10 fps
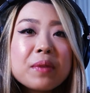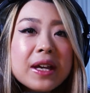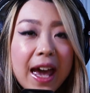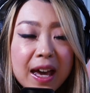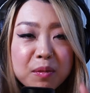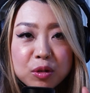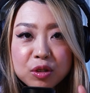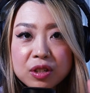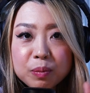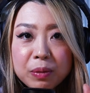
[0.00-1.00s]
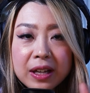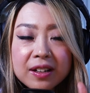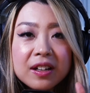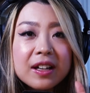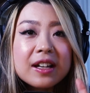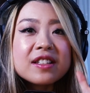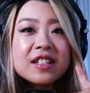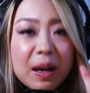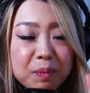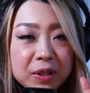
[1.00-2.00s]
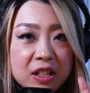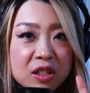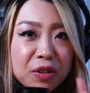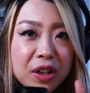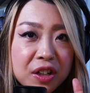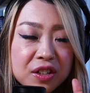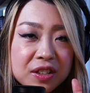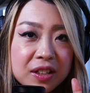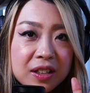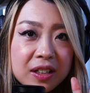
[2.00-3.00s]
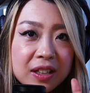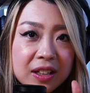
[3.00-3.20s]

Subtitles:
be able to speak Japanese first,